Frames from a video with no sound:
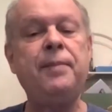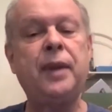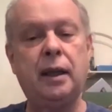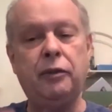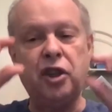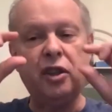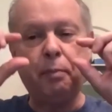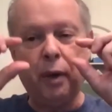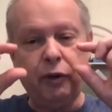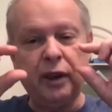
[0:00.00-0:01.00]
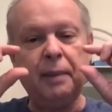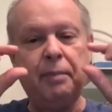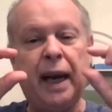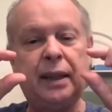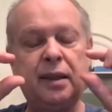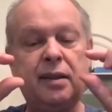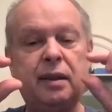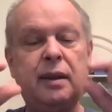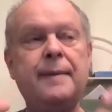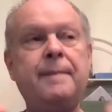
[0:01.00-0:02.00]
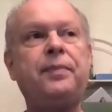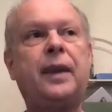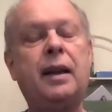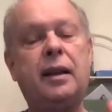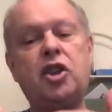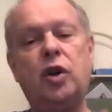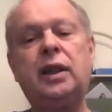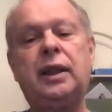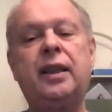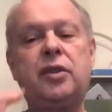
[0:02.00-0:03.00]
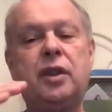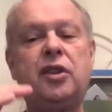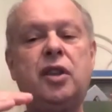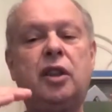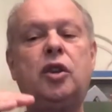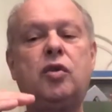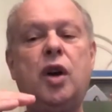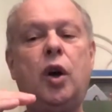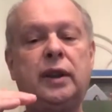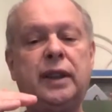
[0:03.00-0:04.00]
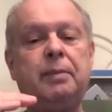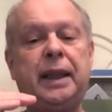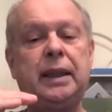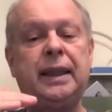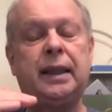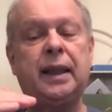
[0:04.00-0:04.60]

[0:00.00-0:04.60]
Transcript: And if she's perfectly balanced, the short leg is going to start to grow little by little.